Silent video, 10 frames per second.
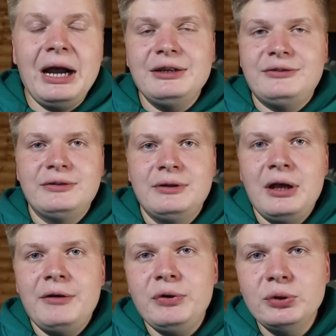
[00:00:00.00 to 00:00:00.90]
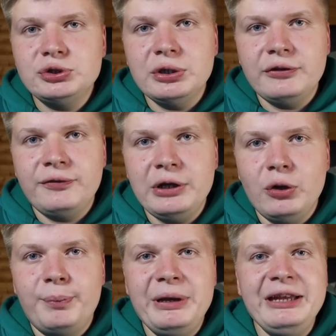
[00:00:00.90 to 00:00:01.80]
Guys, if you enjoyed this
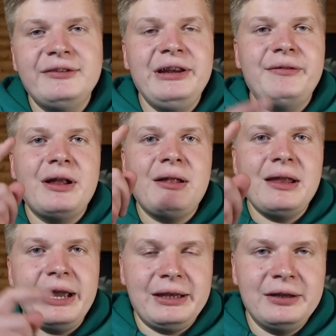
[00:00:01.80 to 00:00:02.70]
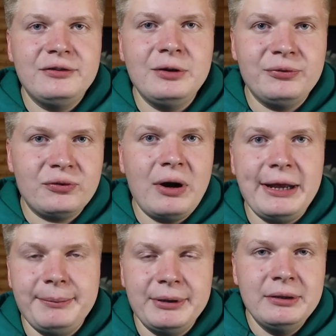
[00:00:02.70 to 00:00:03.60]
video, please leave a like,
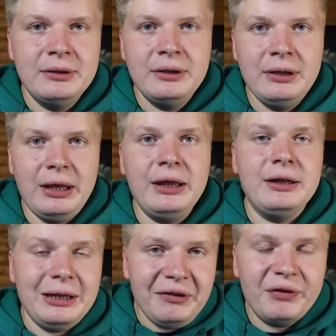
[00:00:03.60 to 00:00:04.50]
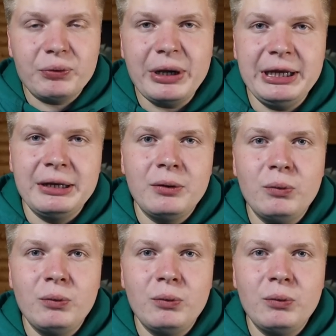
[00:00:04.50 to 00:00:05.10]
subscribe, and leave a rating.